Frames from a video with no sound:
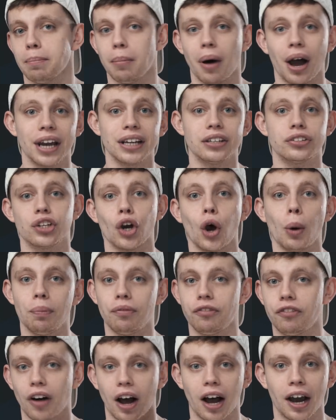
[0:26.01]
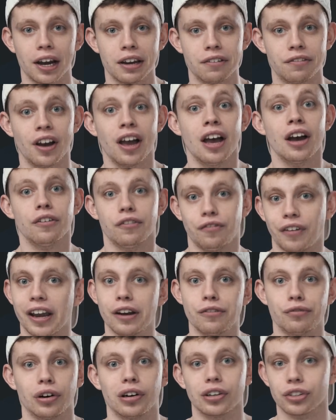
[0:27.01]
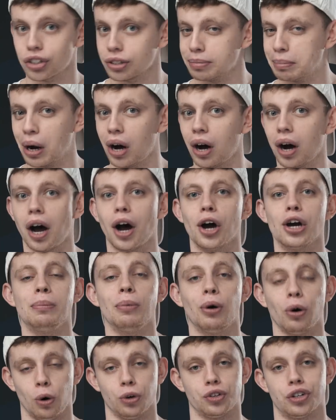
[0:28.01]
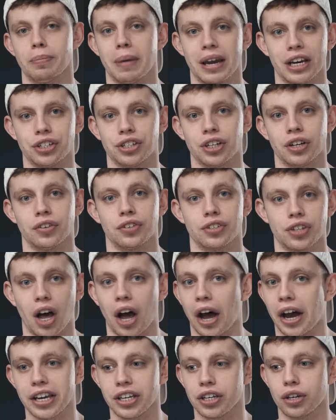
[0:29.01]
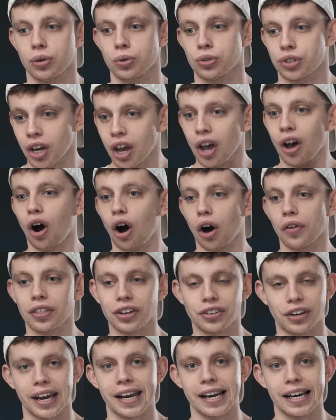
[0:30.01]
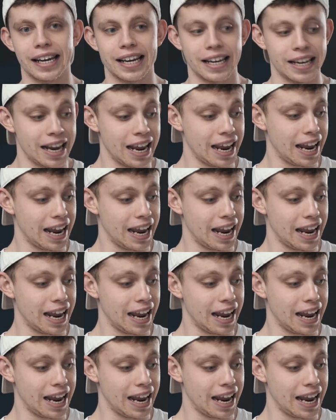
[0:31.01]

my top five favorite smart home automations that I use on the daily